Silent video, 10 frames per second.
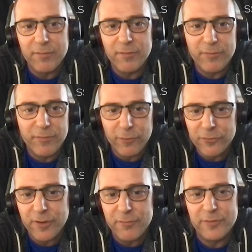kind of a
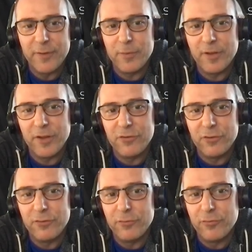first office
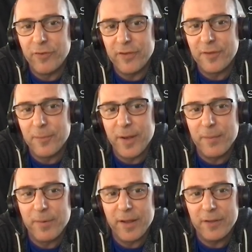application, to fix the
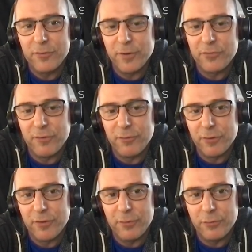pipeline to make sure
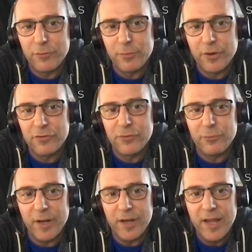it was
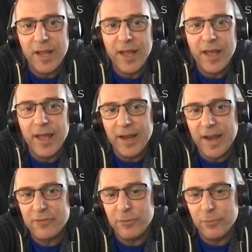production ready,
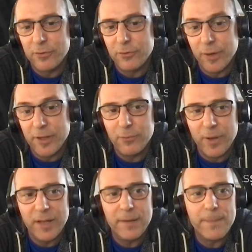and it actually worked quite
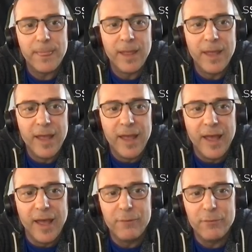well.
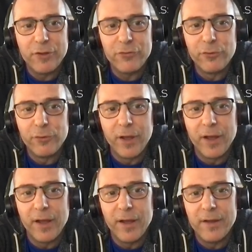And it was
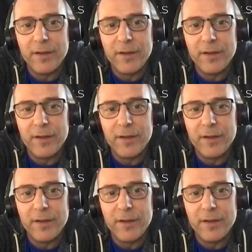also